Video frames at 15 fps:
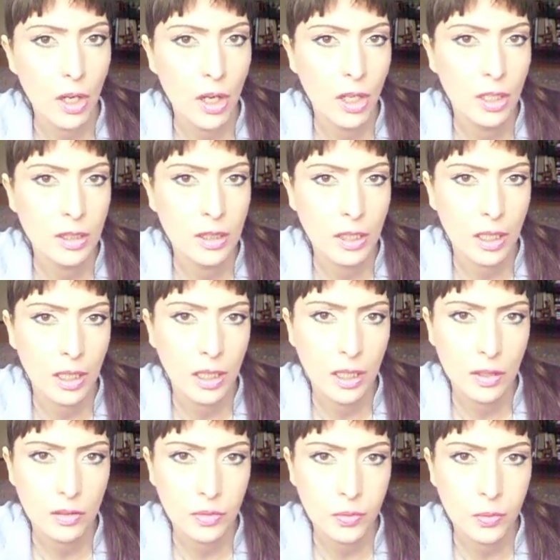on
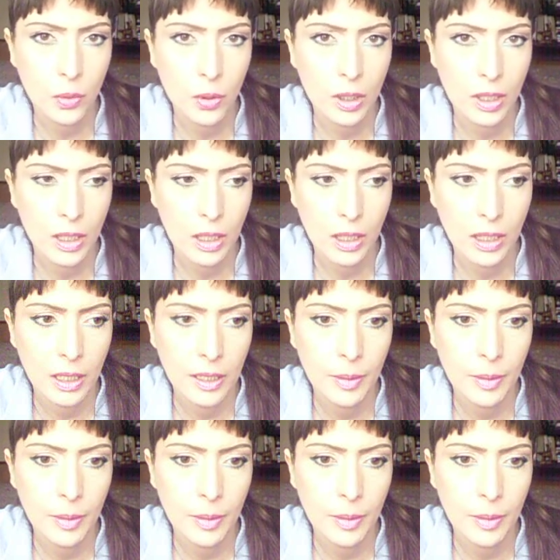for